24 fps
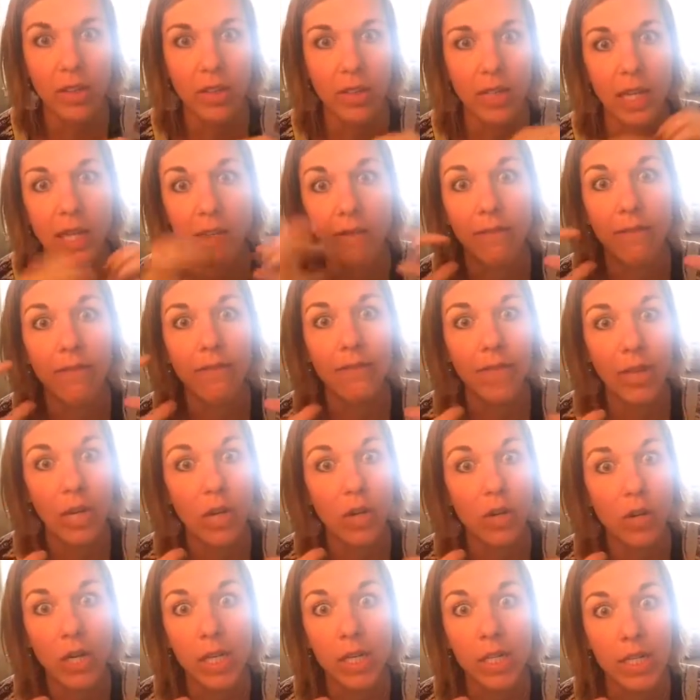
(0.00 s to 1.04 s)
It's like a
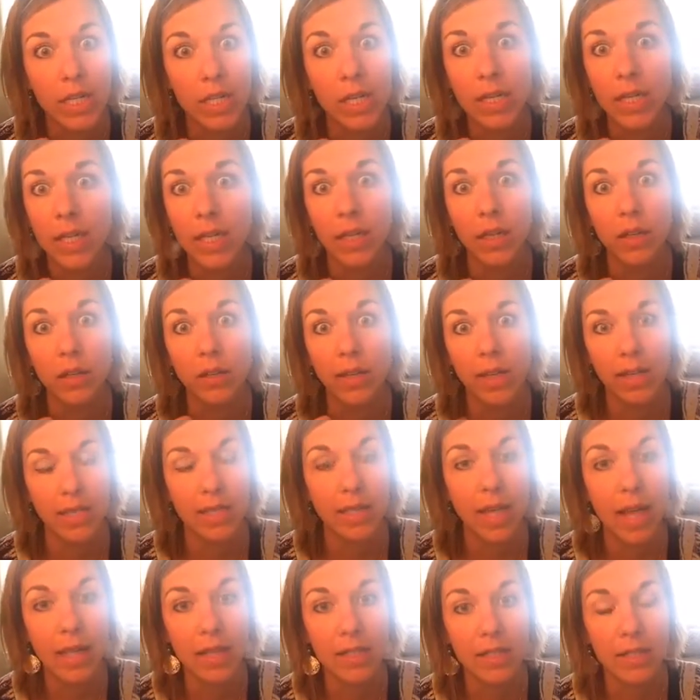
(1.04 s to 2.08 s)
very detailed,
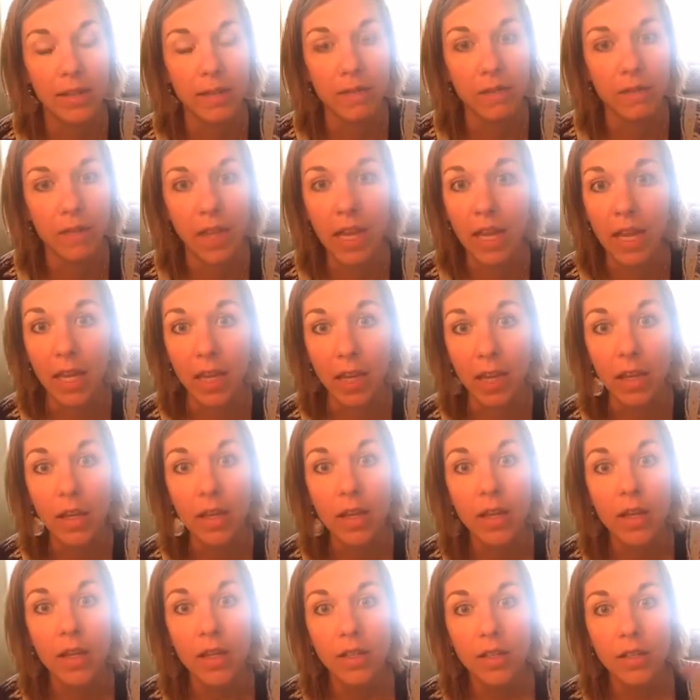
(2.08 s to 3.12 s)
intensive thing
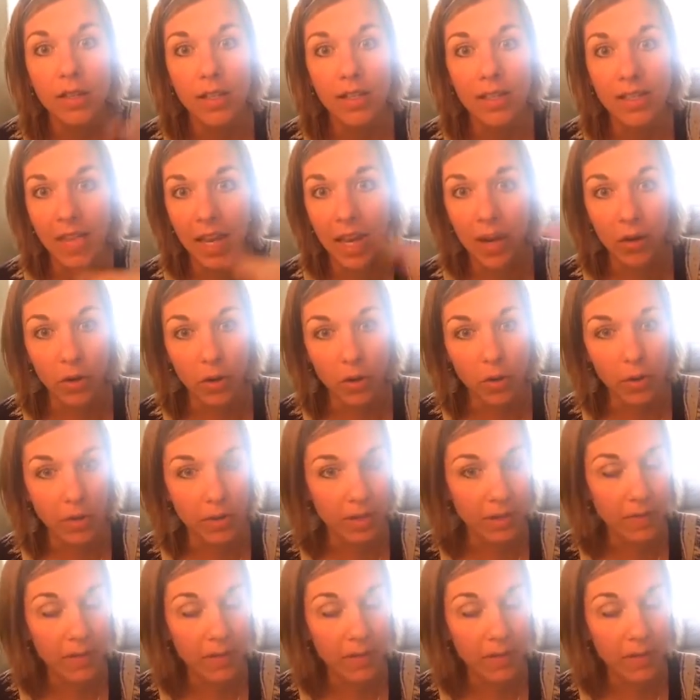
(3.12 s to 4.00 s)
to set out your goals.